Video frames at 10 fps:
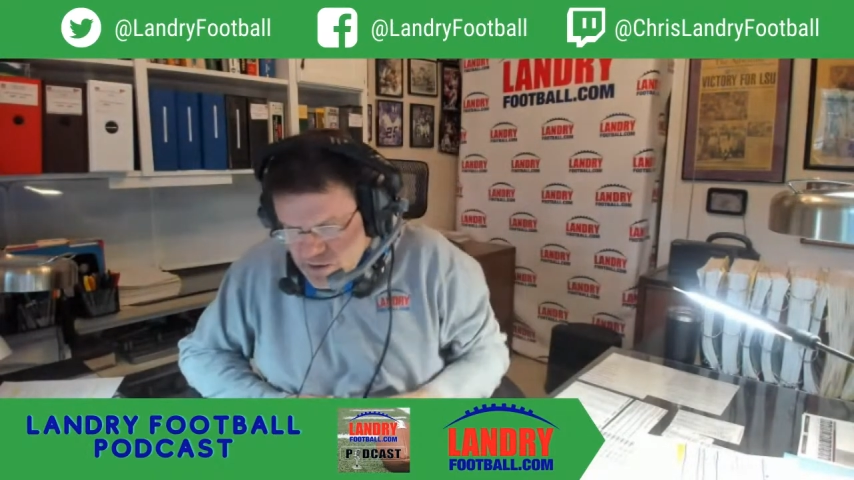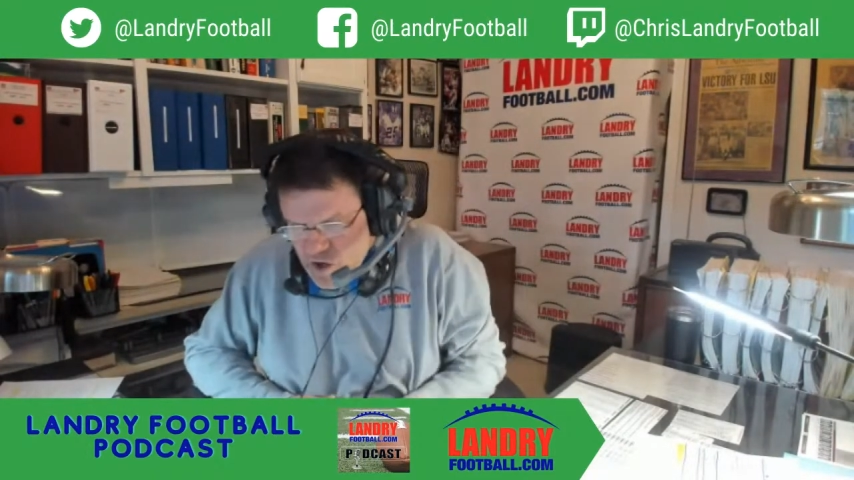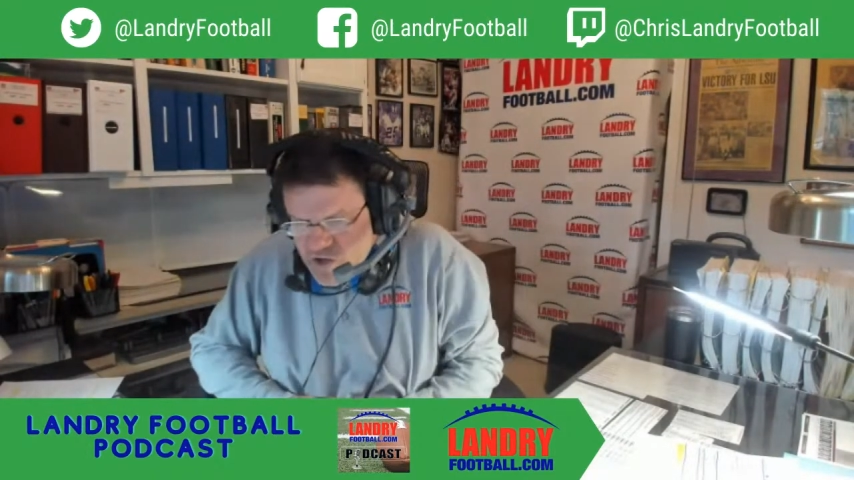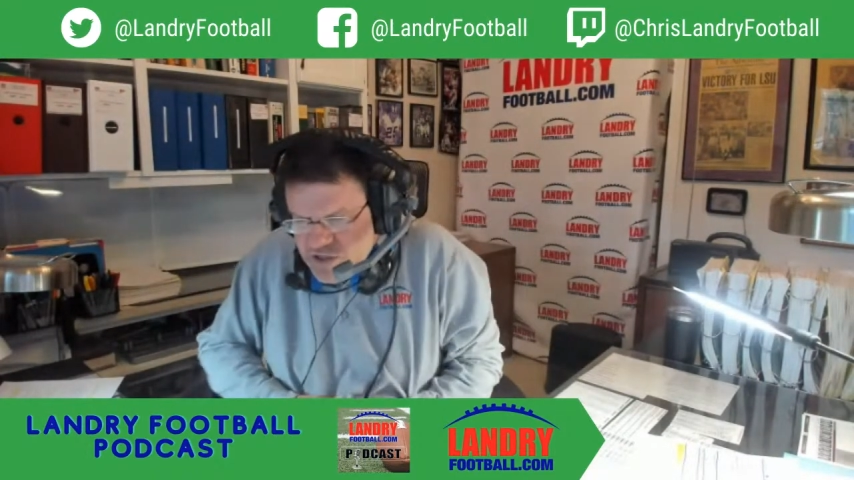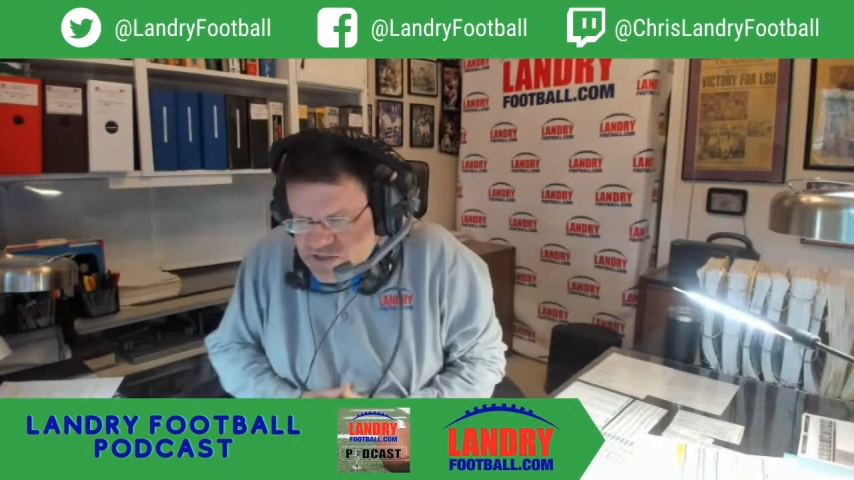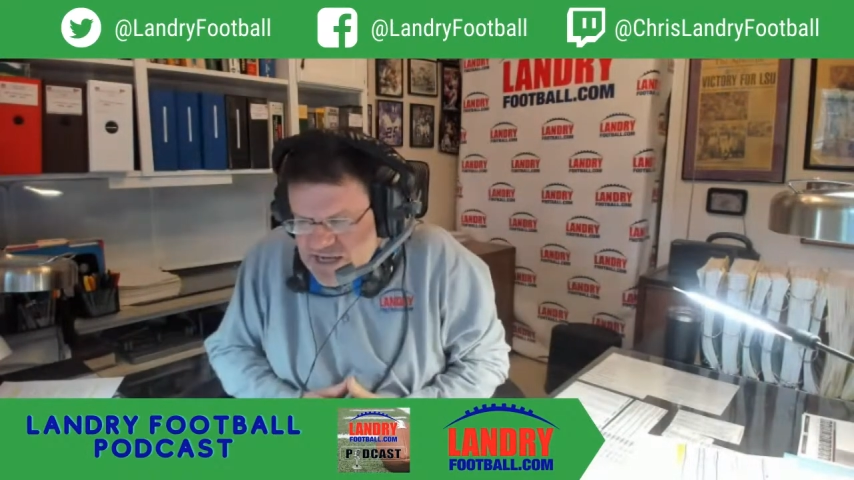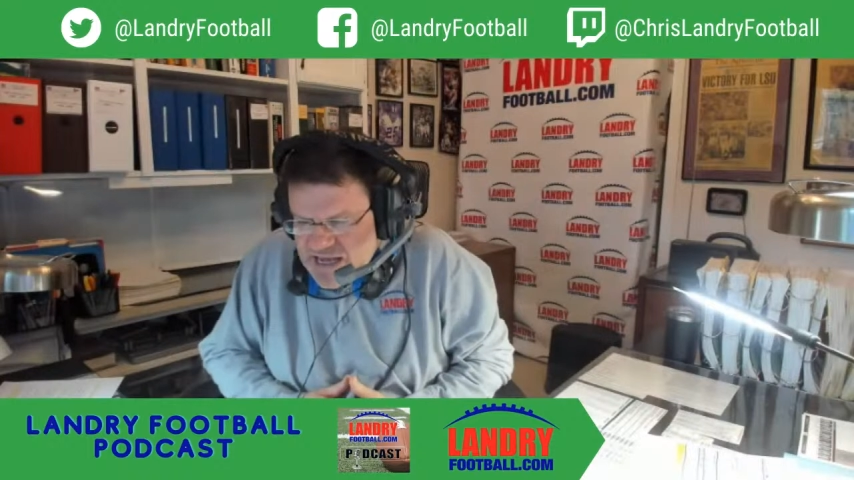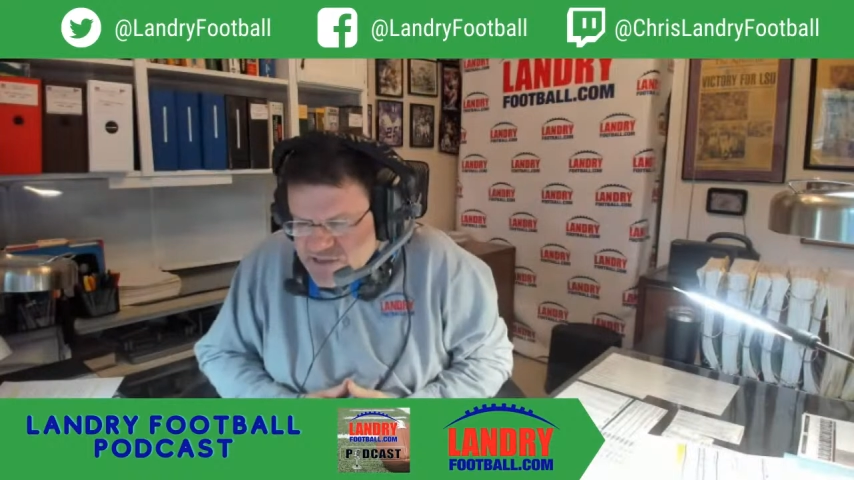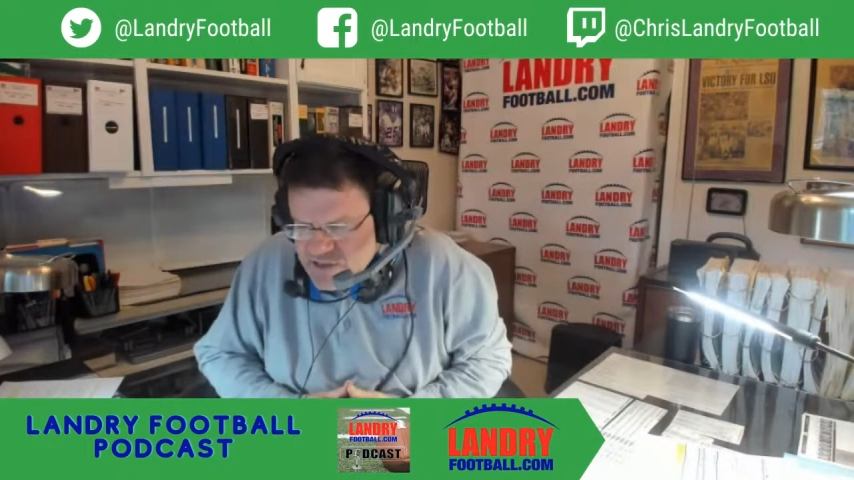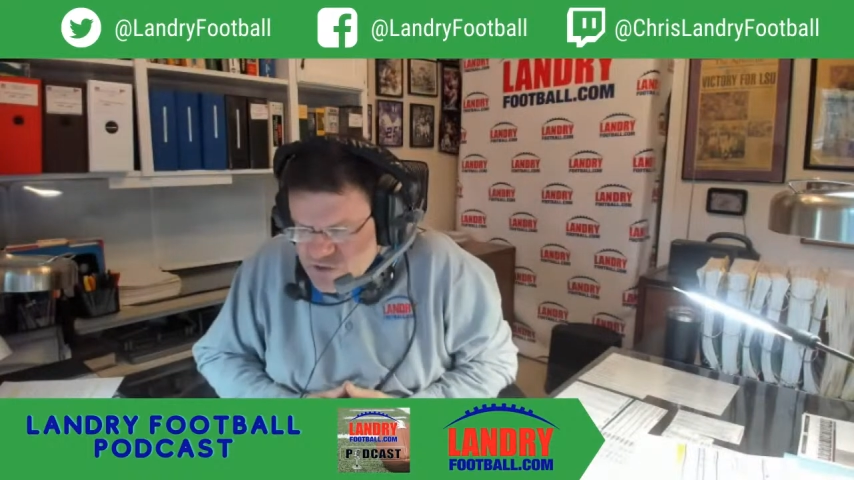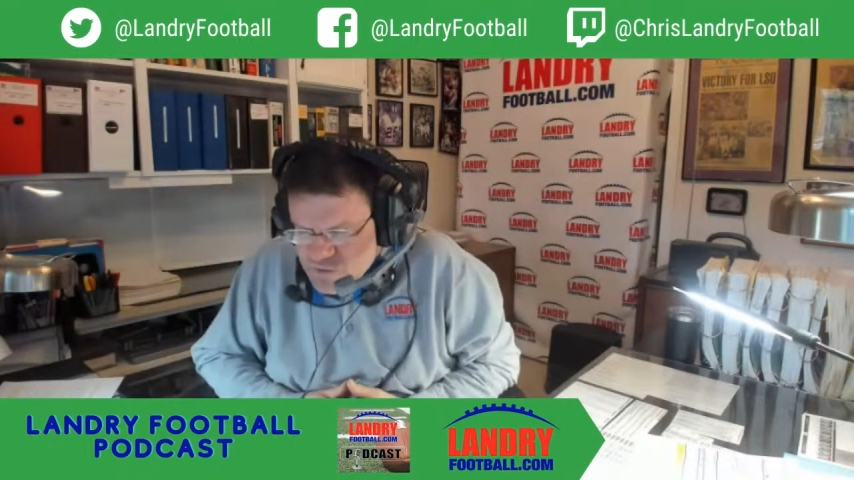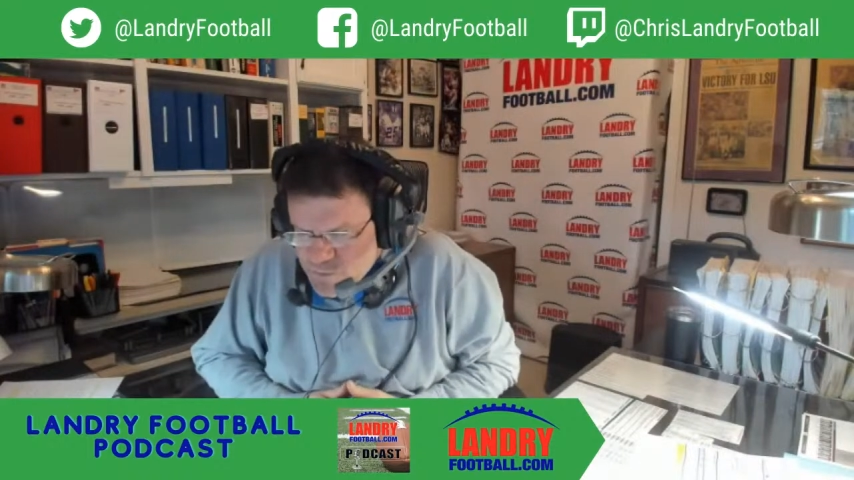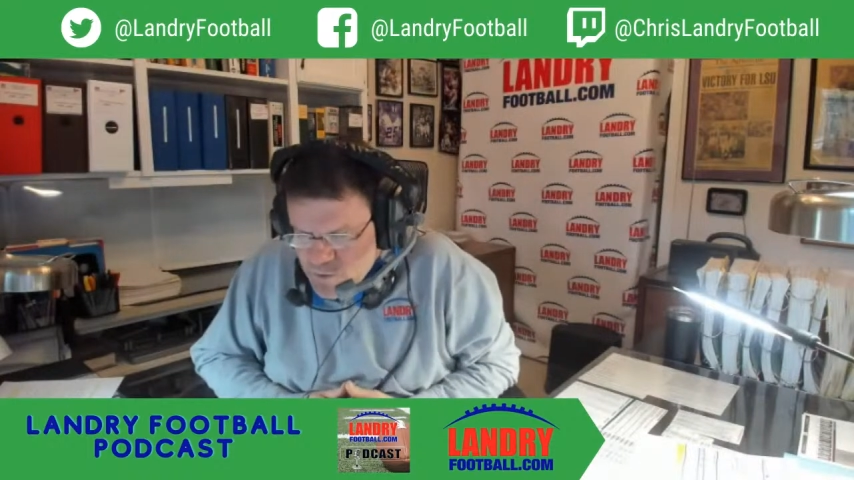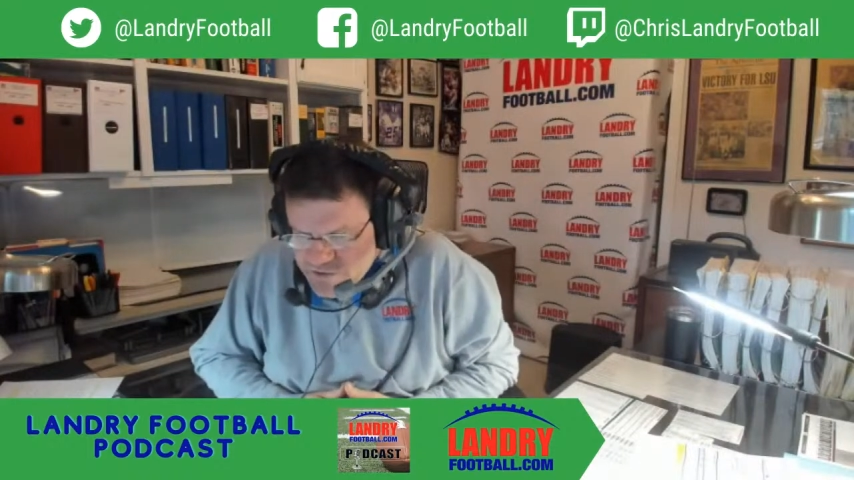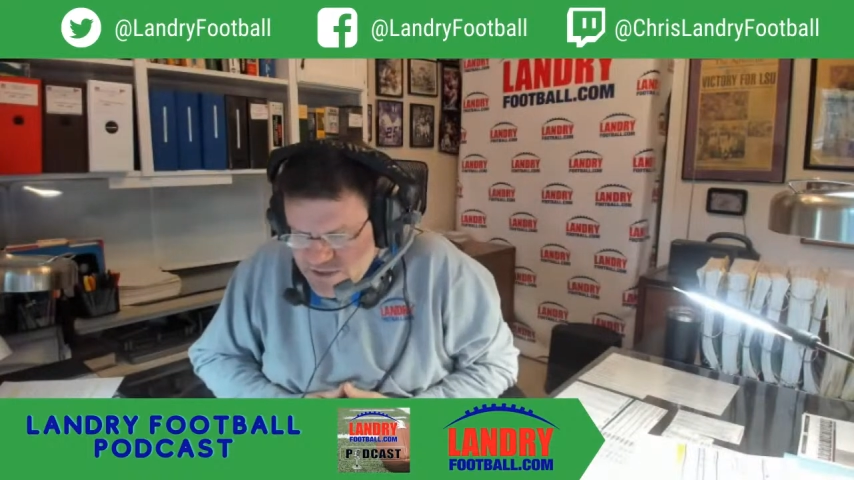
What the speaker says: largest licensed sports